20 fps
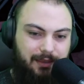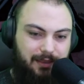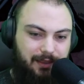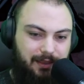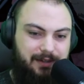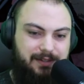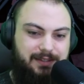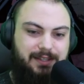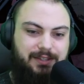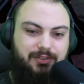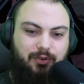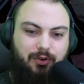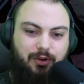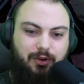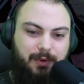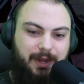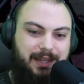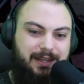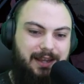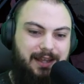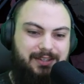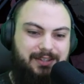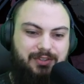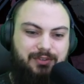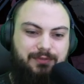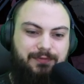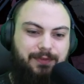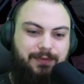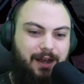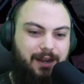There's a doorway not
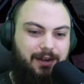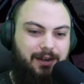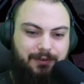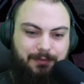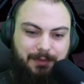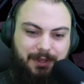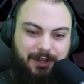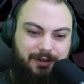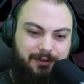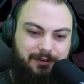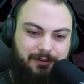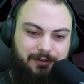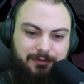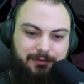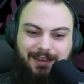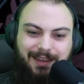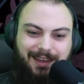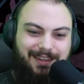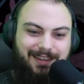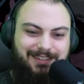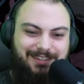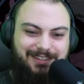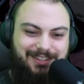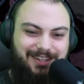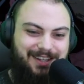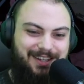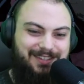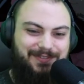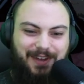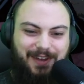too far from here.
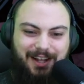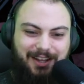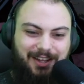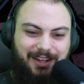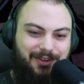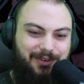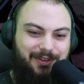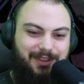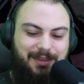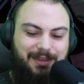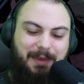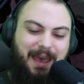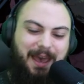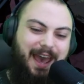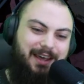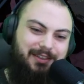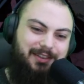Just follow the path.